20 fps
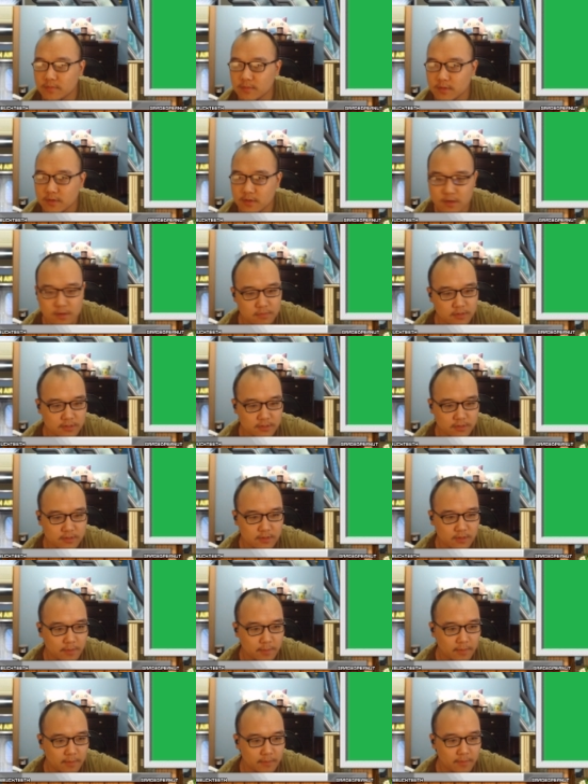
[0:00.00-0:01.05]
Yeah,
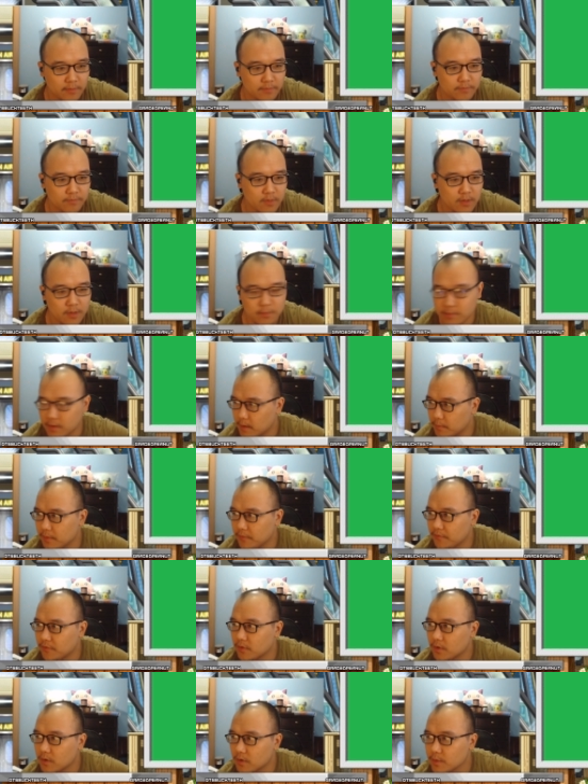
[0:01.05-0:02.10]
but
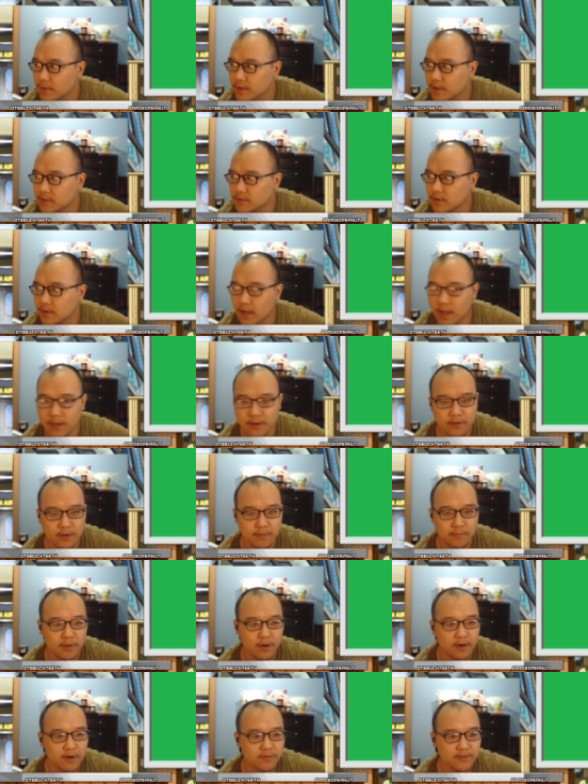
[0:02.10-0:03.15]
before we get to the ending
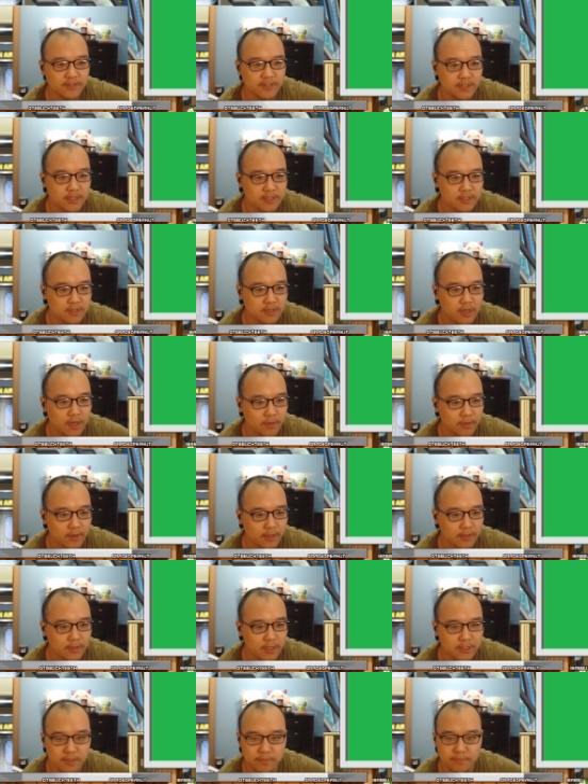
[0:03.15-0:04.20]
part of this session, I would like
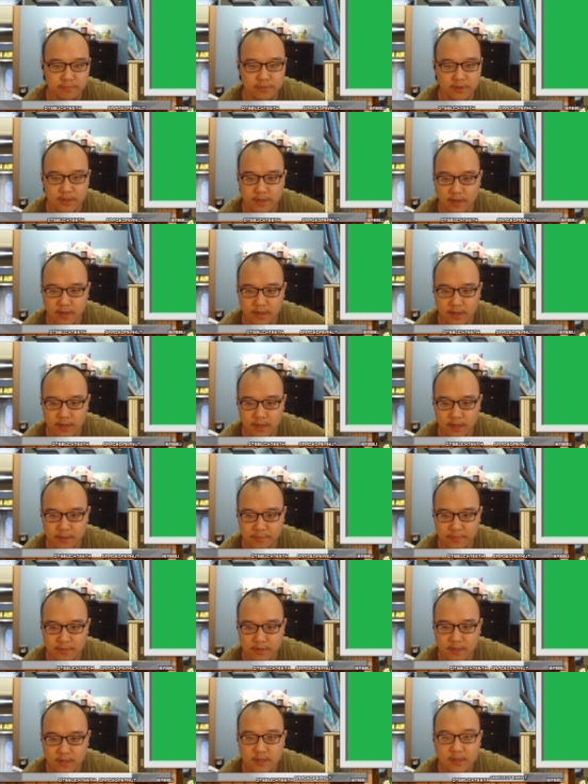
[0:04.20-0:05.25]
to actually bring
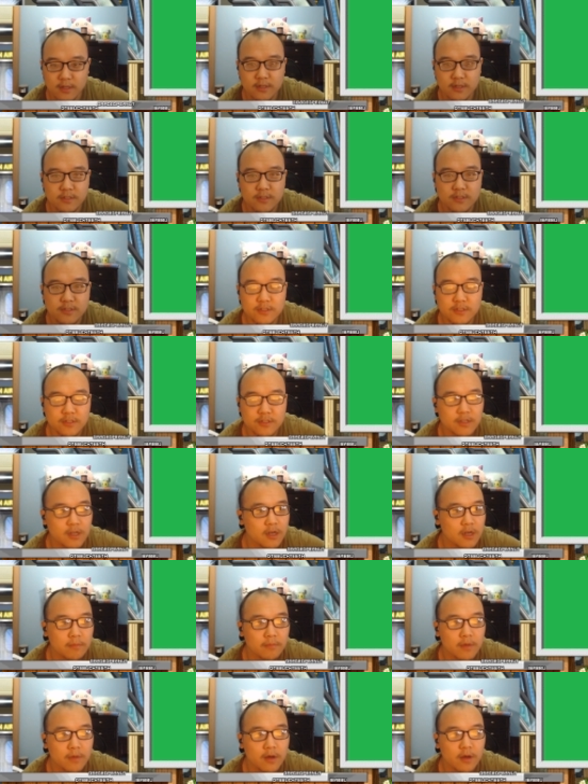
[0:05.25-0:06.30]
up
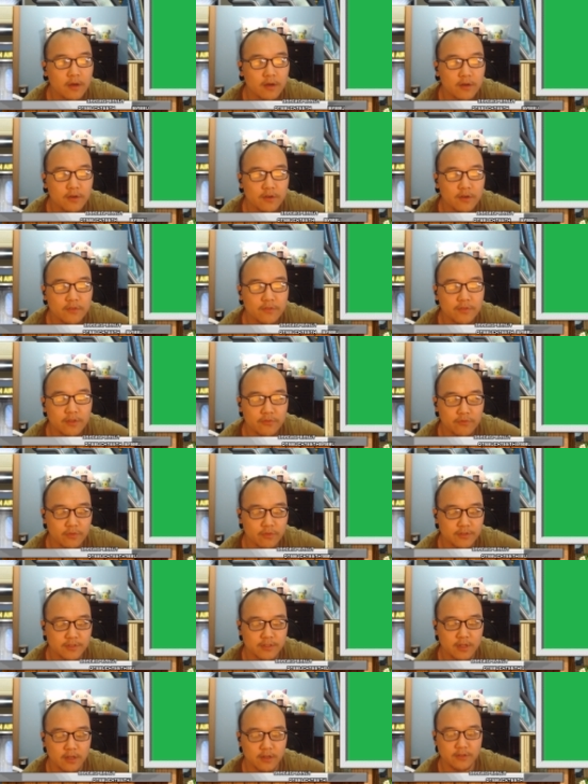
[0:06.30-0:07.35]
some of the
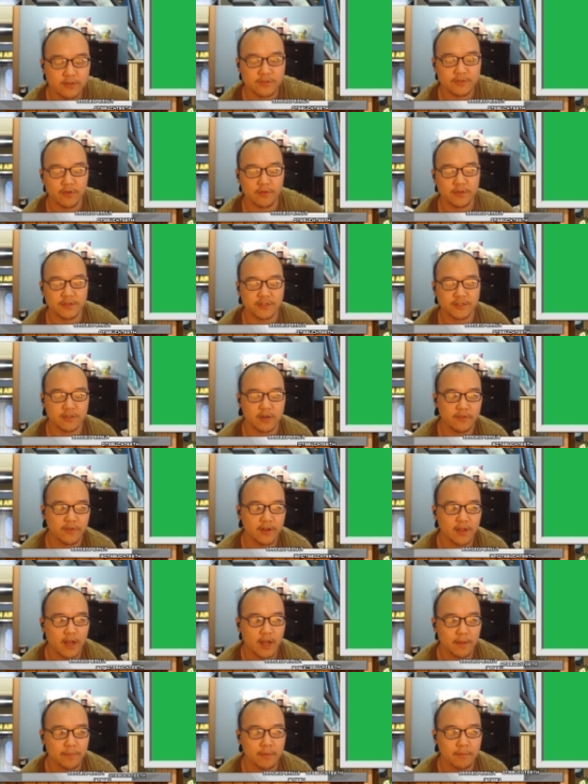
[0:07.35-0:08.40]
results from the survey
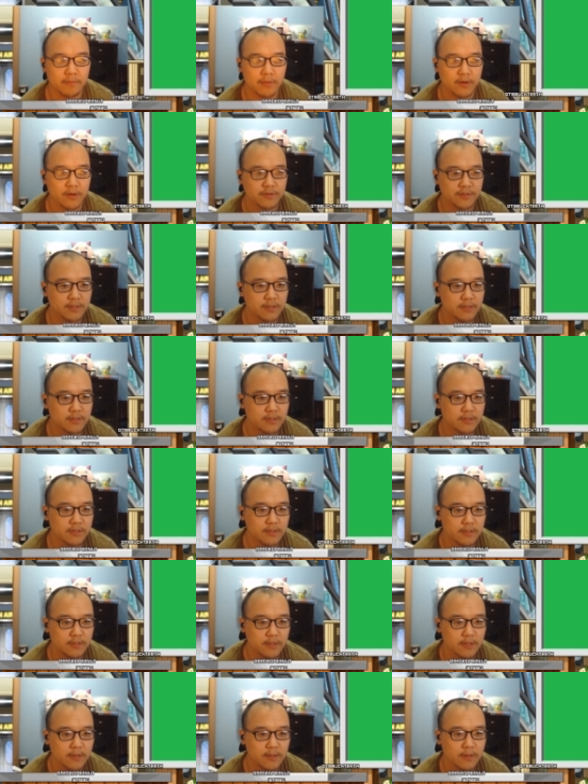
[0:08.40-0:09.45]
that I've been posting.